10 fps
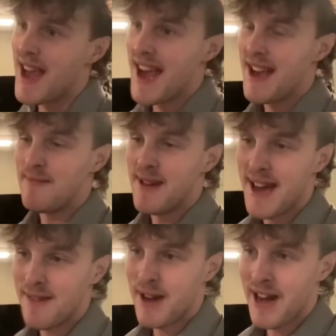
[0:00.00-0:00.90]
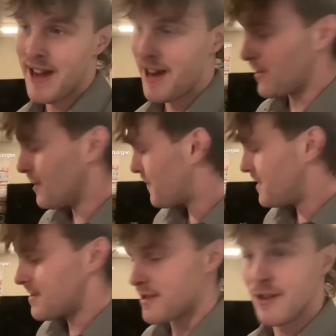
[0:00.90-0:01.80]
Hey man, my uh,
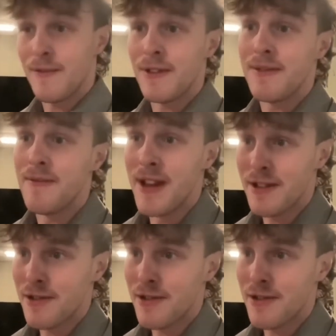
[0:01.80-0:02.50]
girlfriend's just looking for some face